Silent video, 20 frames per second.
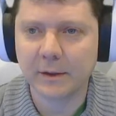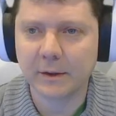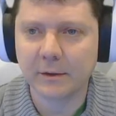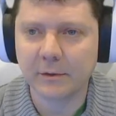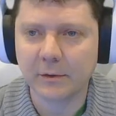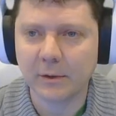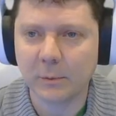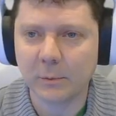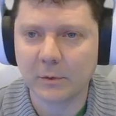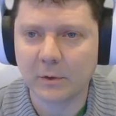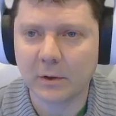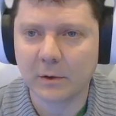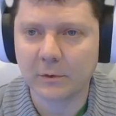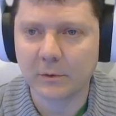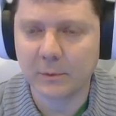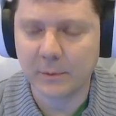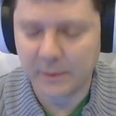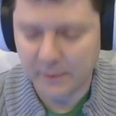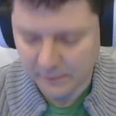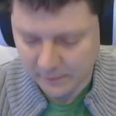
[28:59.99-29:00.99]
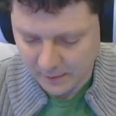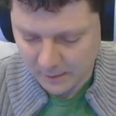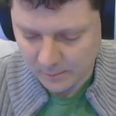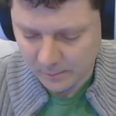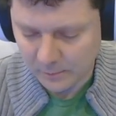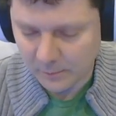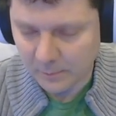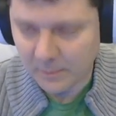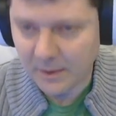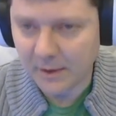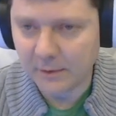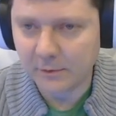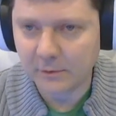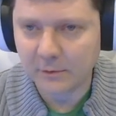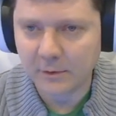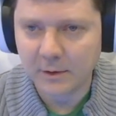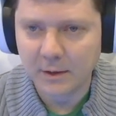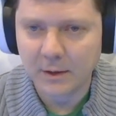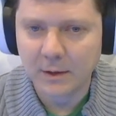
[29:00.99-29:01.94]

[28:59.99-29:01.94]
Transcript: because he was also in the same space.